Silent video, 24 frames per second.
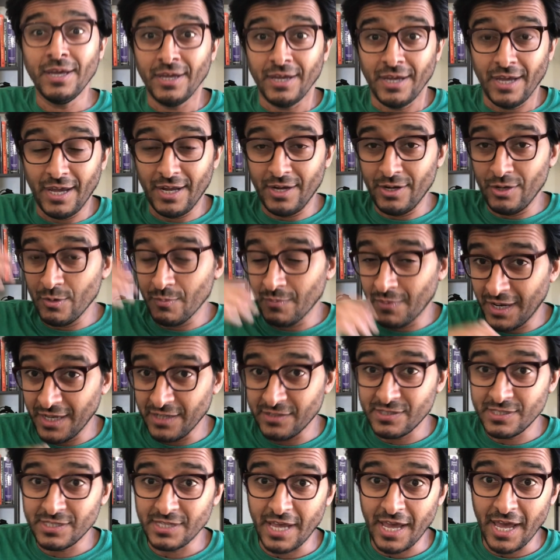And you might
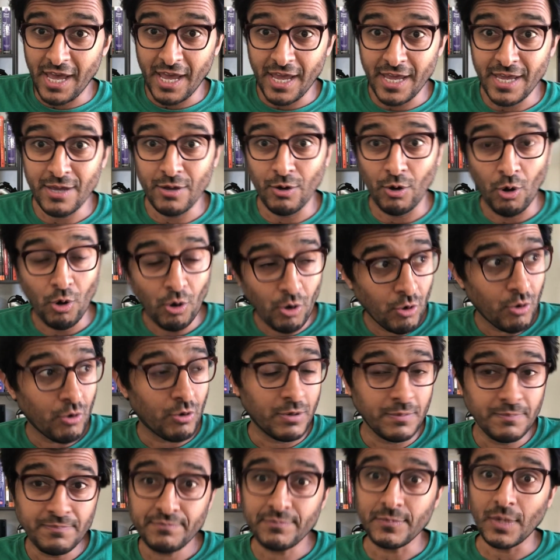say, oh,
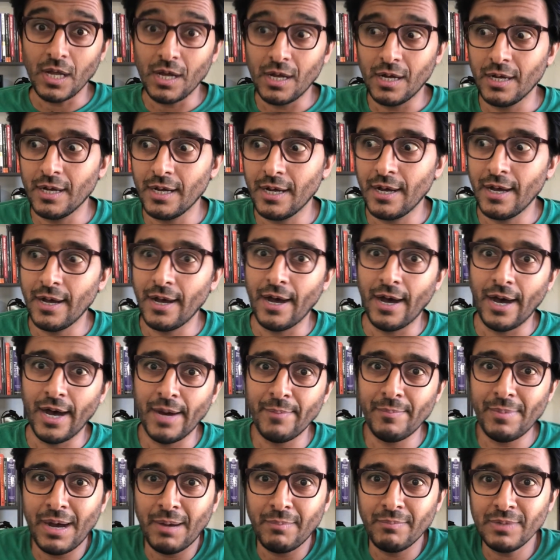uh, I'm,
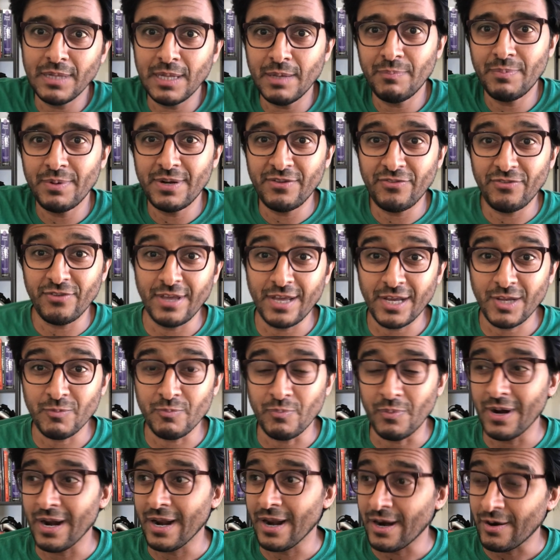I'm a little bit of
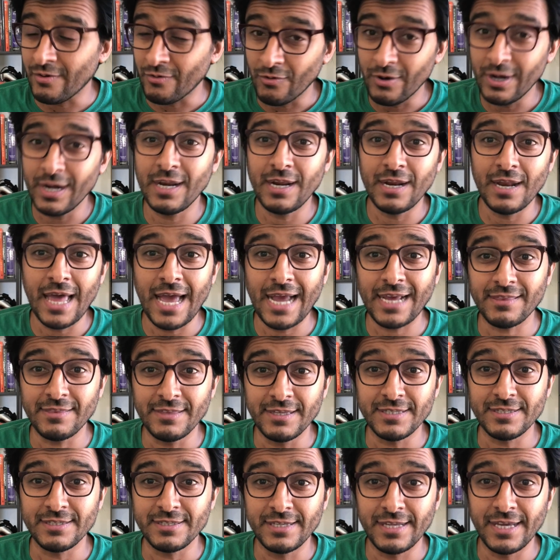expert and I really like
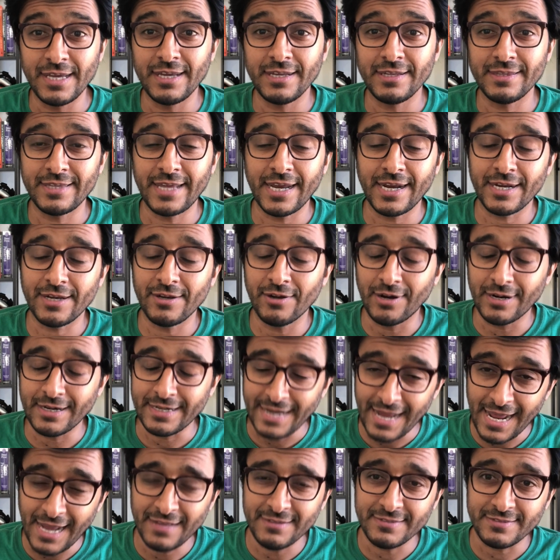these TikTok
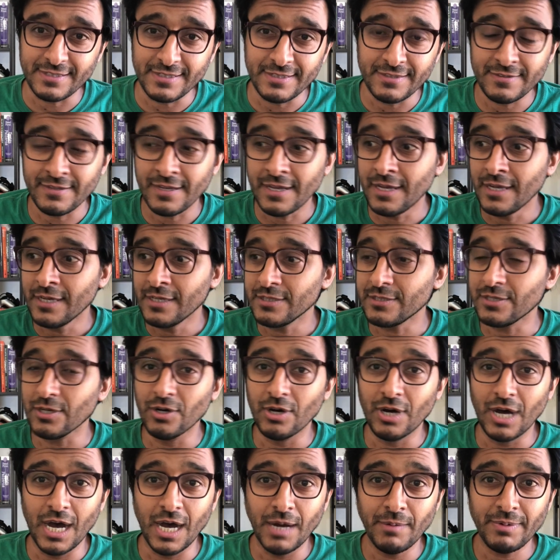dances,
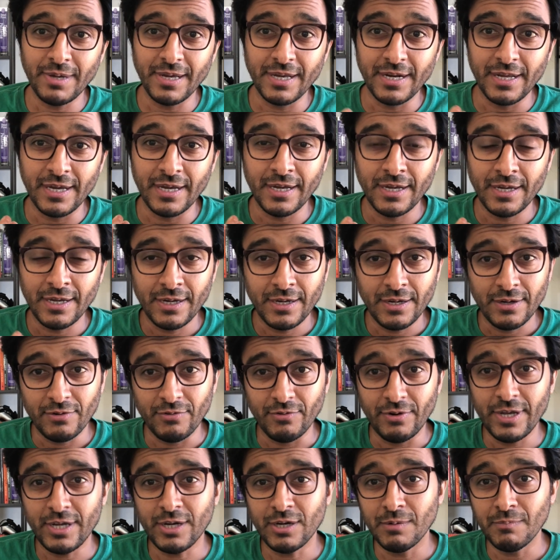so I'm gonna
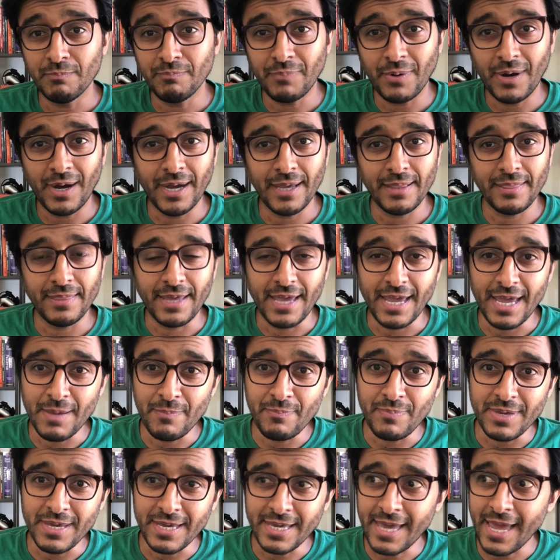recompile the A
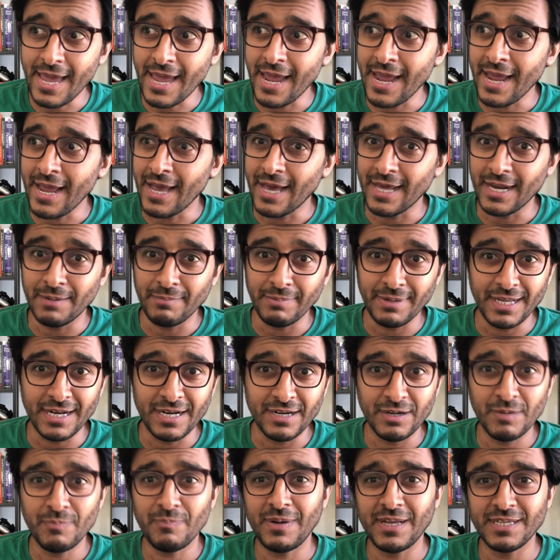P K and I'm gonna
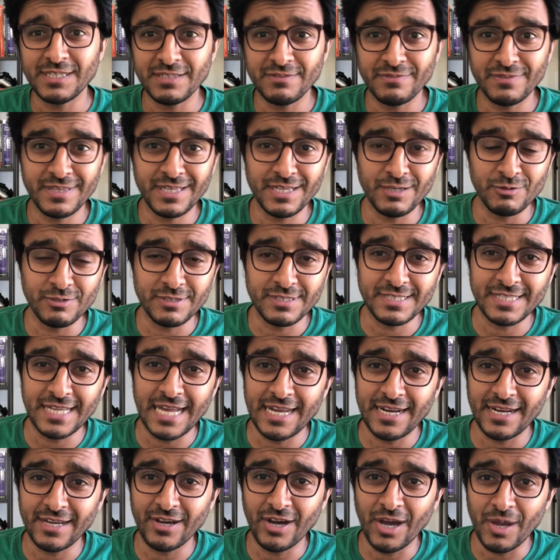replace everything with
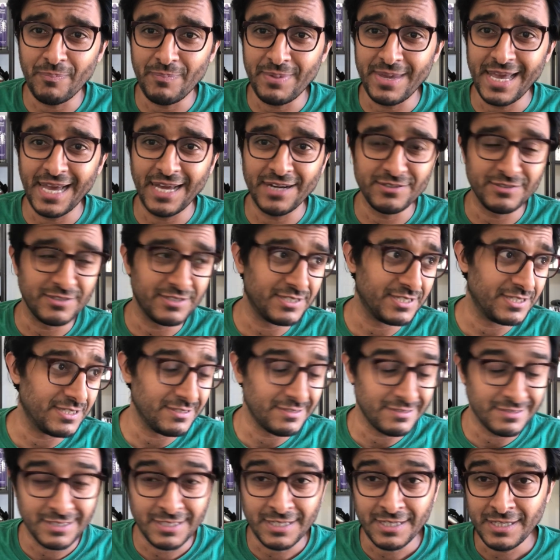static I P
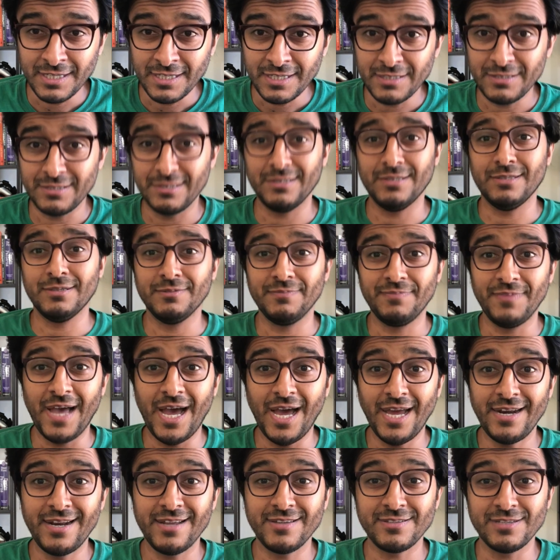addresses. So
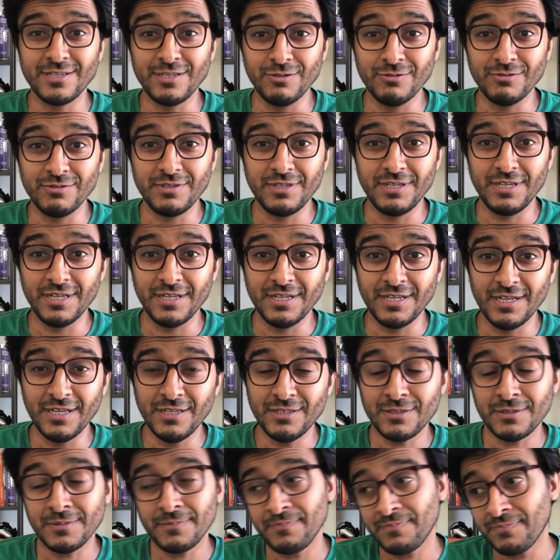that doesn't use D N
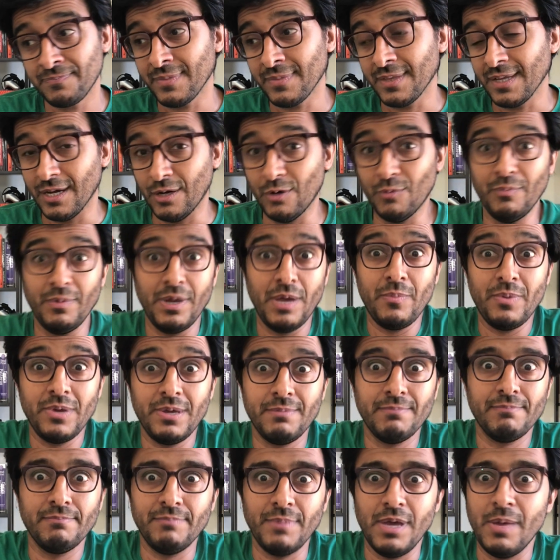S. Or
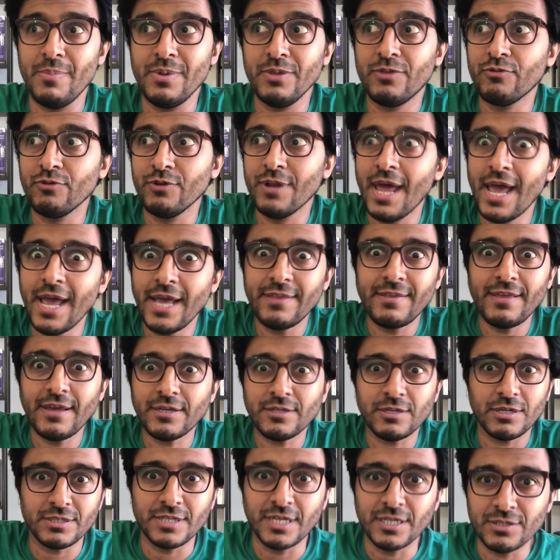maybe maybe today
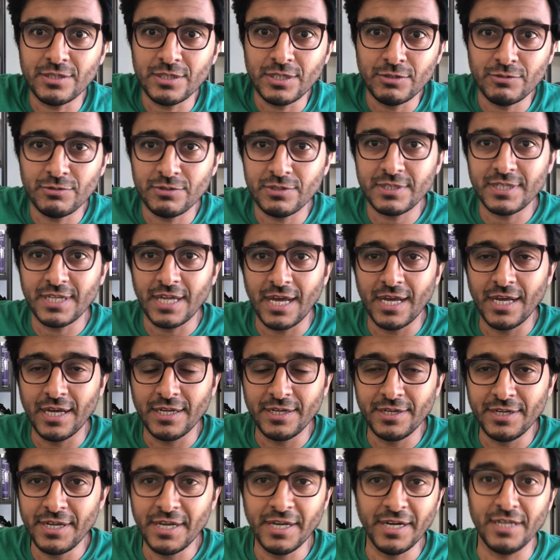TikTok doesn't use uh,
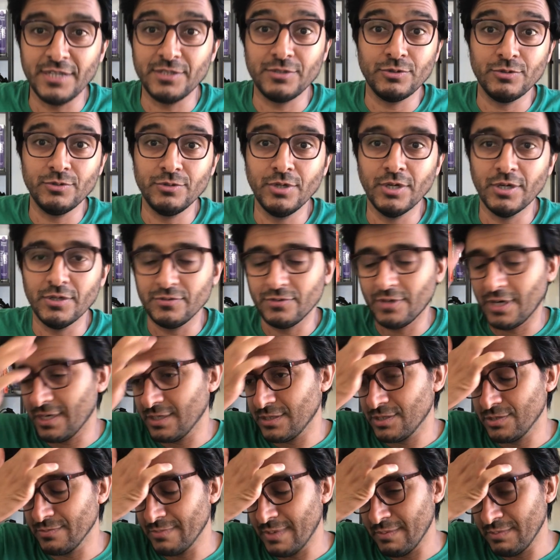D N S. Who knows,
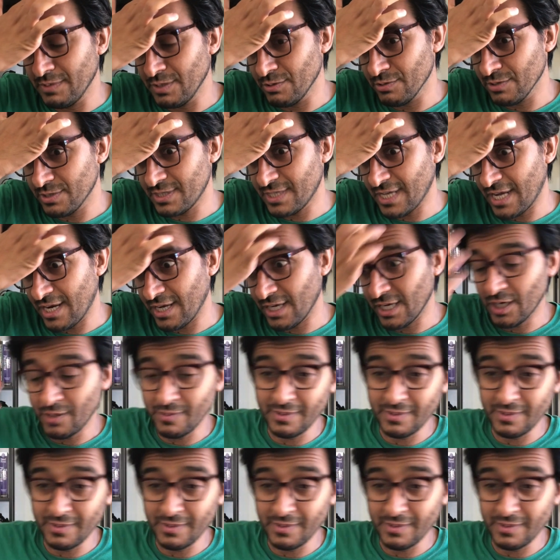right? You maybe use static I